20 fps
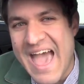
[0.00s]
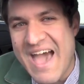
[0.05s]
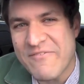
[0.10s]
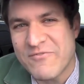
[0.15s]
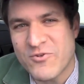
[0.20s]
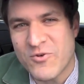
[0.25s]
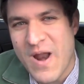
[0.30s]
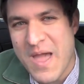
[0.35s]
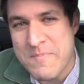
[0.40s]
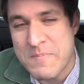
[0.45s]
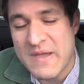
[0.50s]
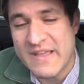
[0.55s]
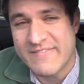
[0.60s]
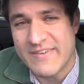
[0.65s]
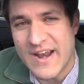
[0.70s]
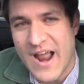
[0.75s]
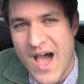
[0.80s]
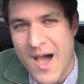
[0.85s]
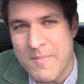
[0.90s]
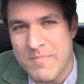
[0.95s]
after I picked
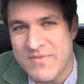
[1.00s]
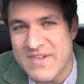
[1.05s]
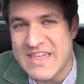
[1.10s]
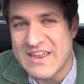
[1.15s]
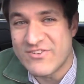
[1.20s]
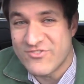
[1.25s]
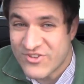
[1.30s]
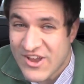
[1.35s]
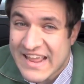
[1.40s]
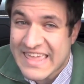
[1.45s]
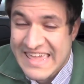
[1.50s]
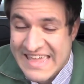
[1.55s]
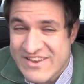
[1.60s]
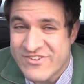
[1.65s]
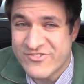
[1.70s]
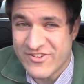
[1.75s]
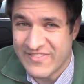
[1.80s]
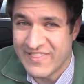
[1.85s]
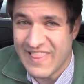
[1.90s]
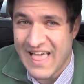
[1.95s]
it up, the check
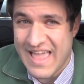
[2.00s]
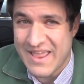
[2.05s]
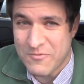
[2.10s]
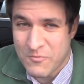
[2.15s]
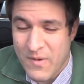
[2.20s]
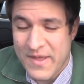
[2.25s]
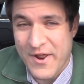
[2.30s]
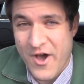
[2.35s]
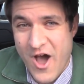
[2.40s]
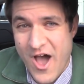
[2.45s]
engine light went